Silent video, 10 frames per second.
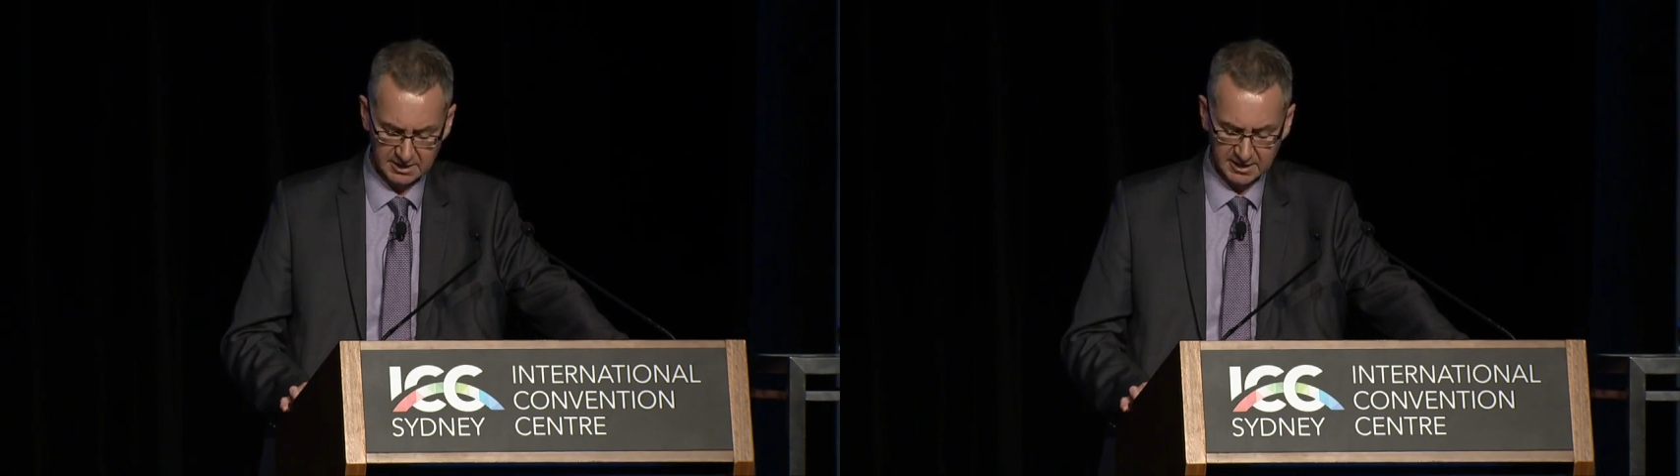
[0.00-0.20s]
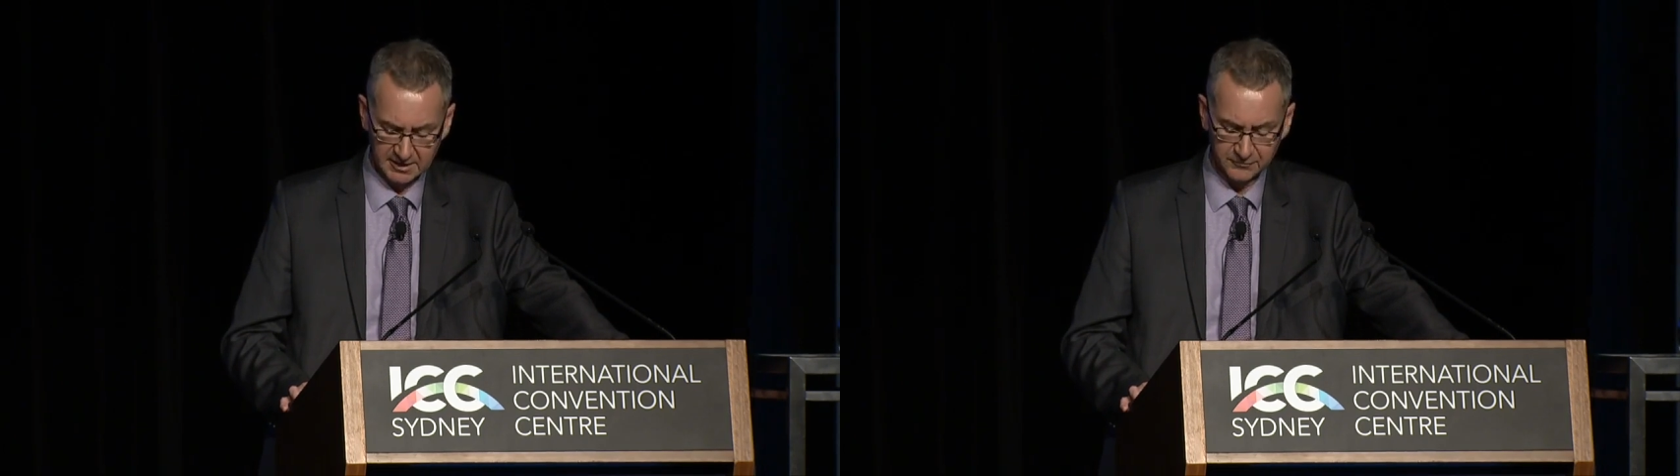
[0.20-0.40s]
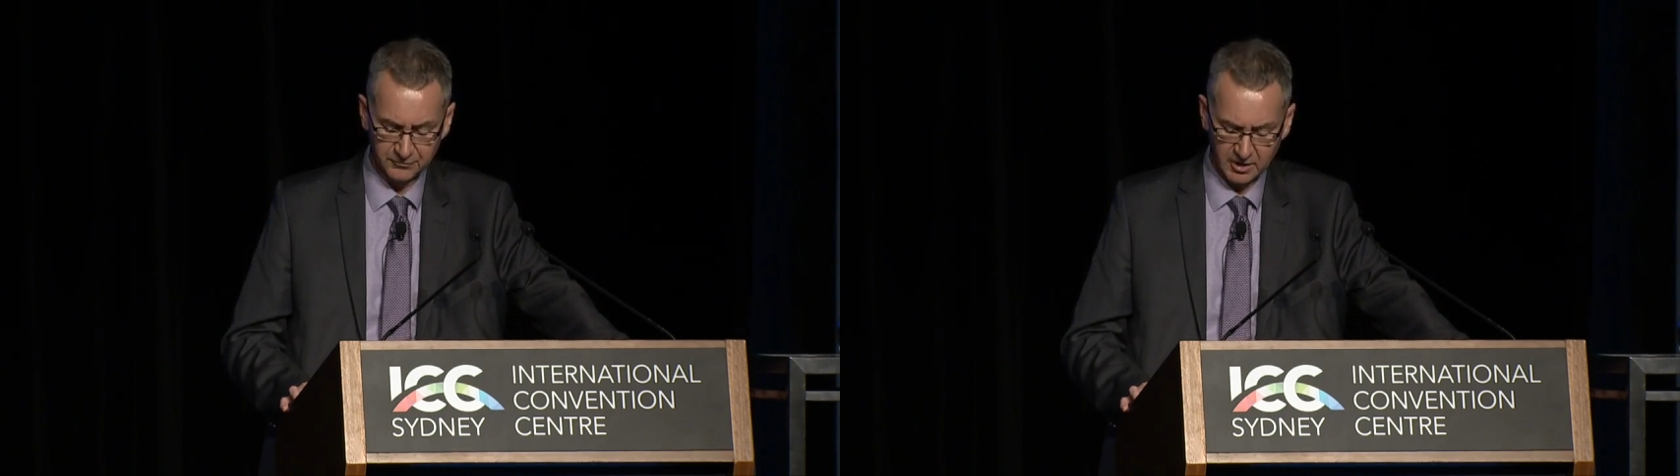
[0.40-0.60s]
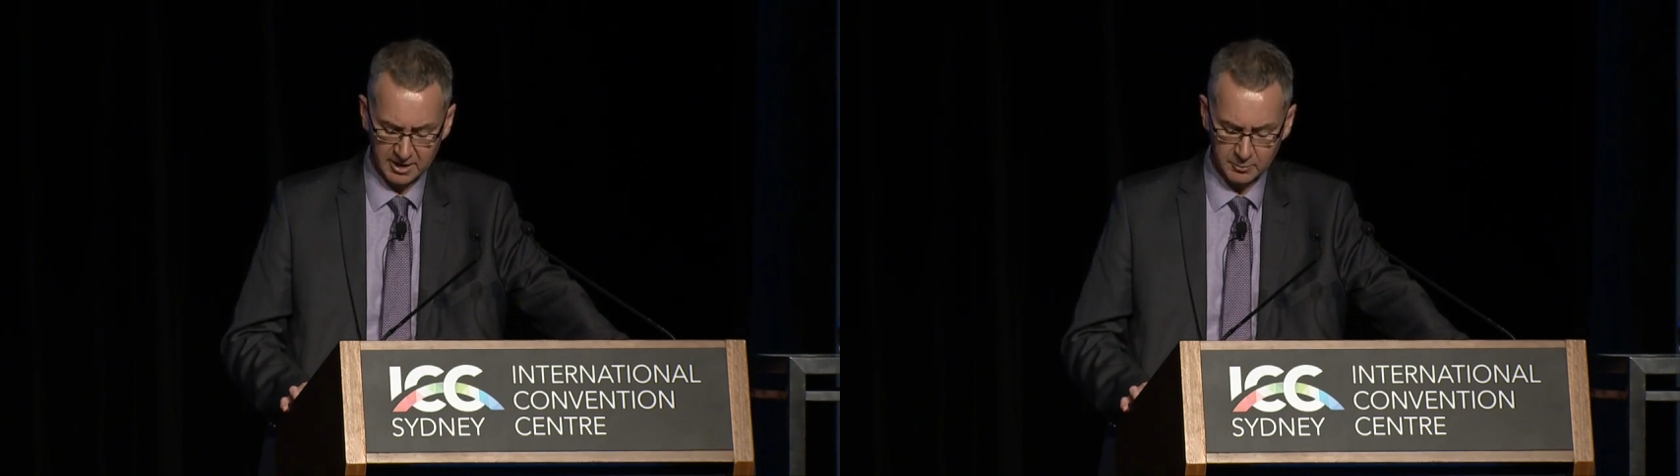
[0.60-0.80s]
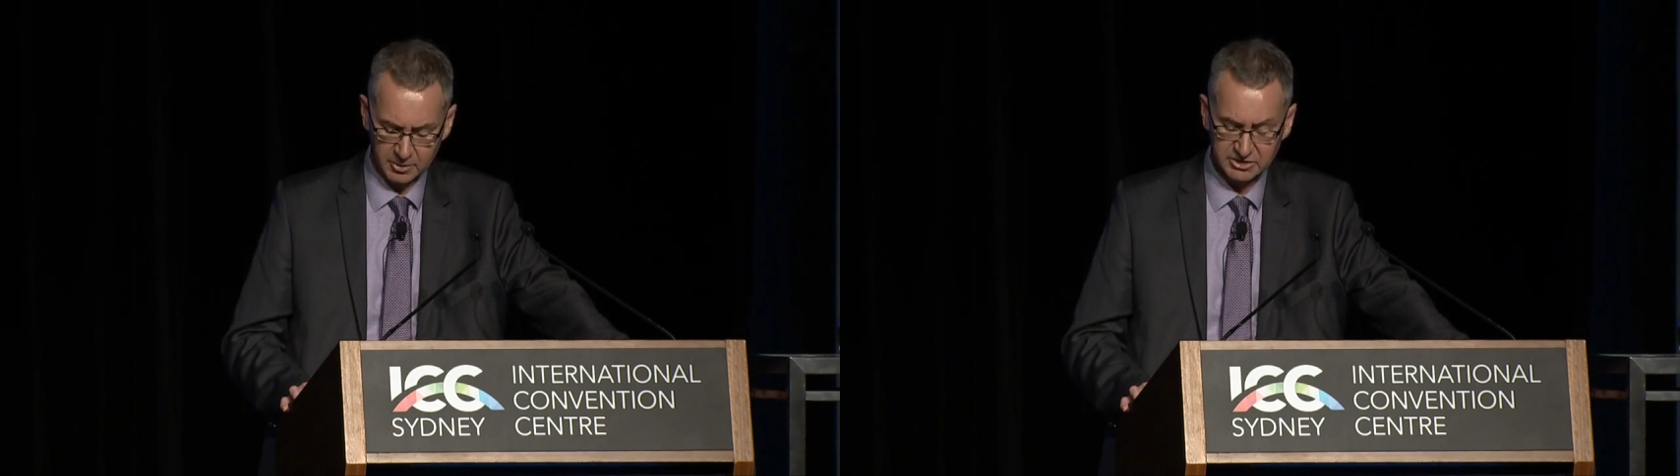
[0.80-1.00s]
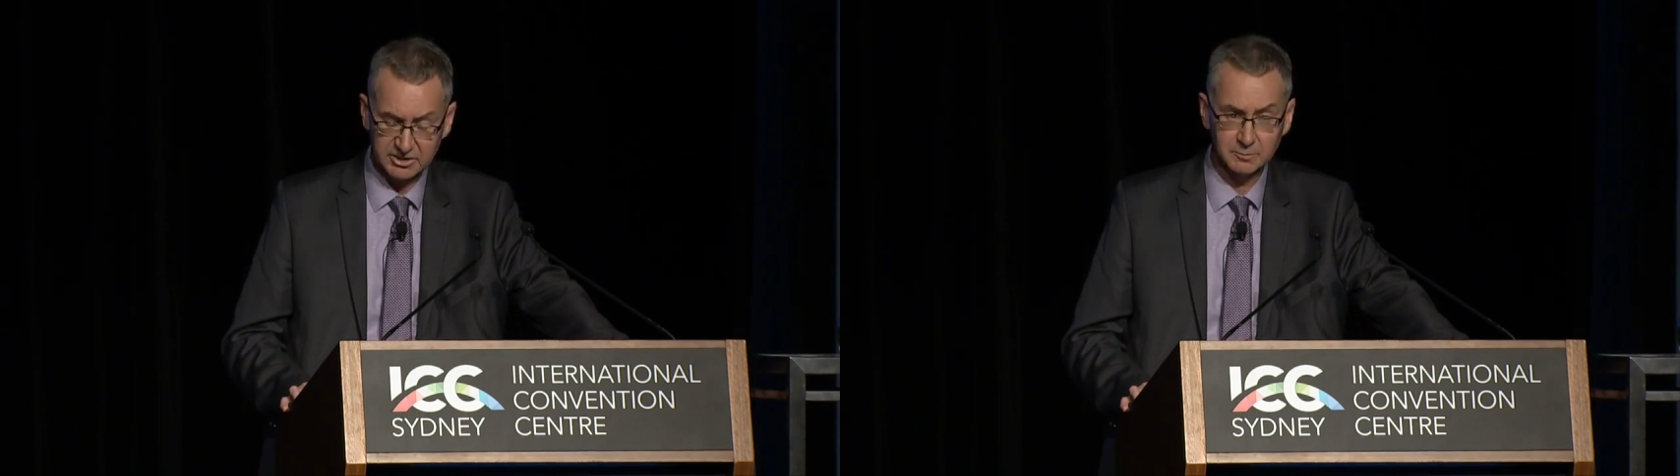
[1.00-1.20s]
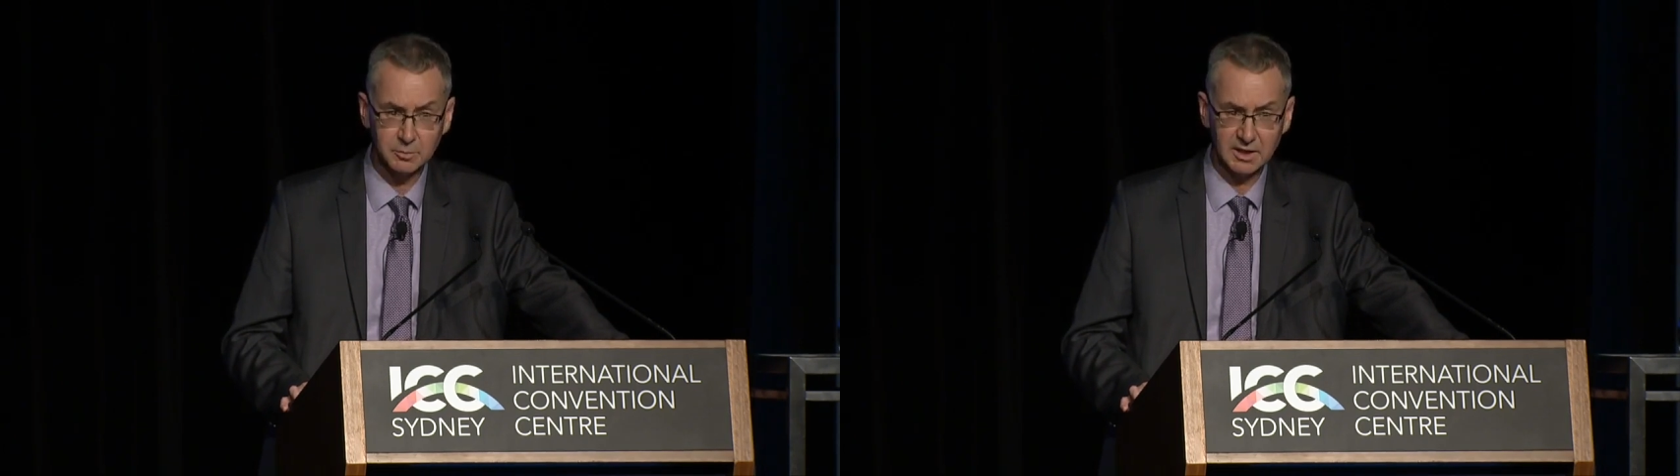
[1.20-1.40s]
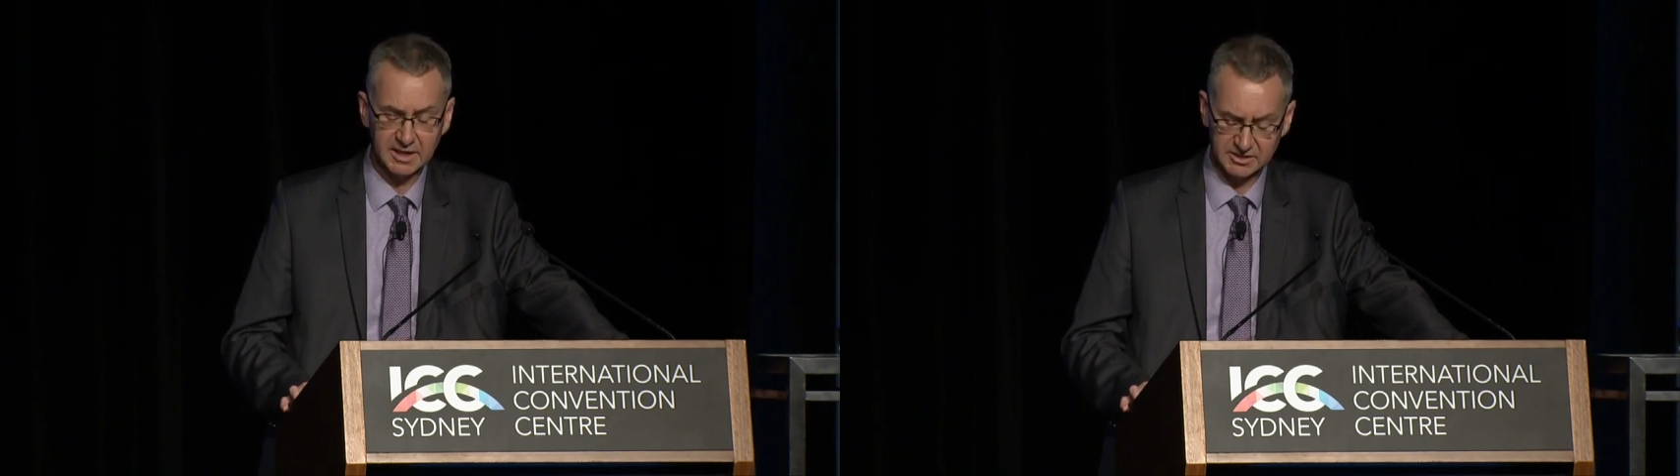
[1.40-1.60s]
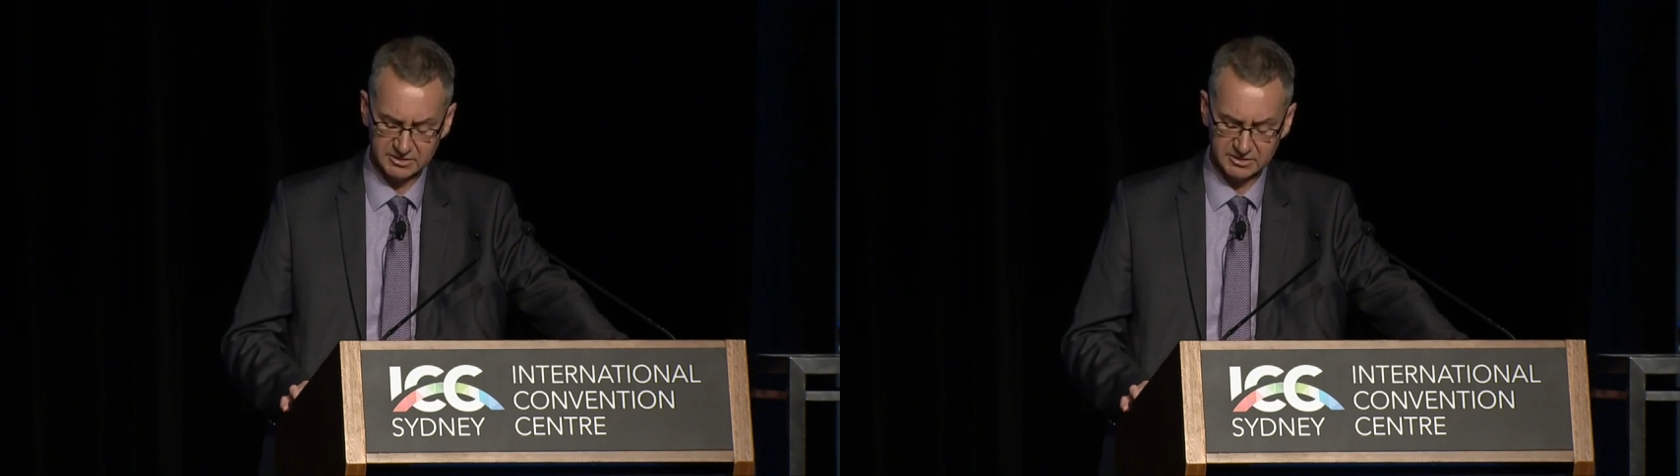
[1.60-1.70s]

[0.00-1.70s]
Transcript: and frameworks in place